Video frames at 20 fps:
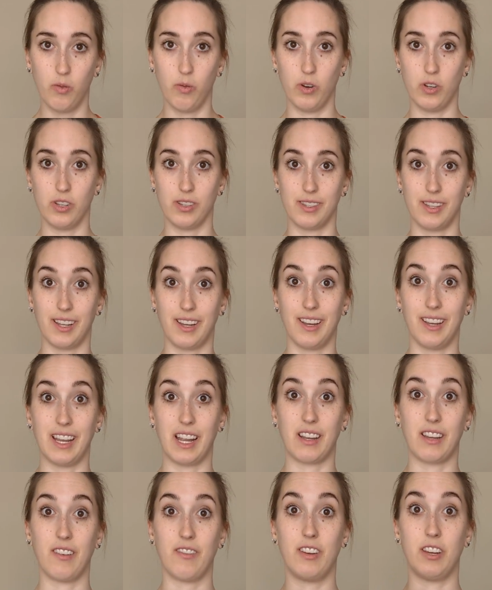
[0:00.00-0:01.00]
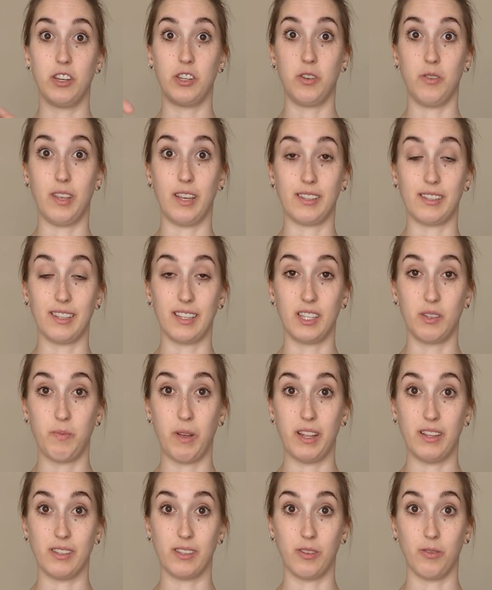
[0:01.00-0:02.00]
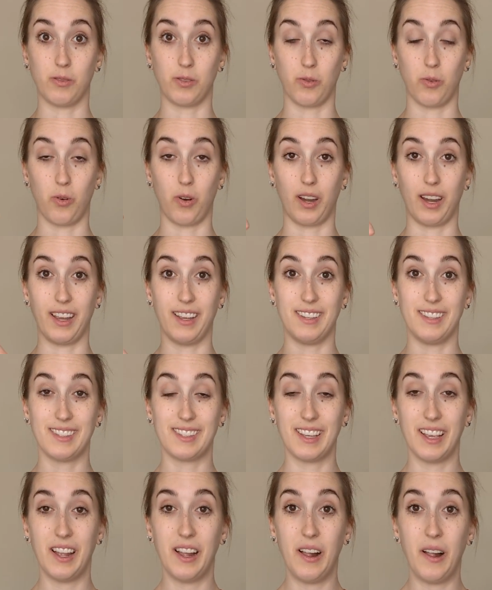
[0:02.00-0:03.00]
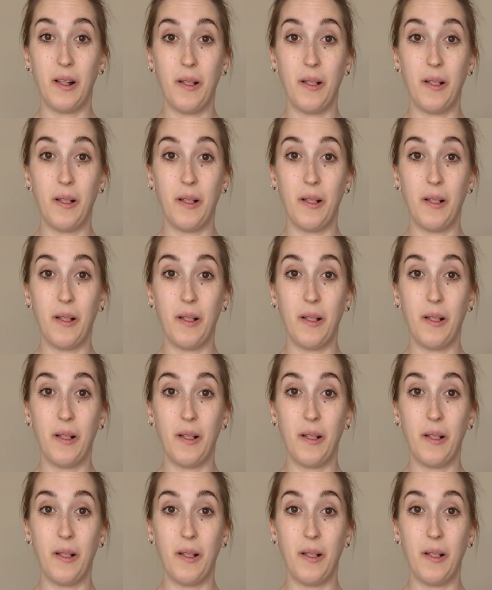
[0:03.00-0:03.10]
which is the connective tissue that suspends those organs.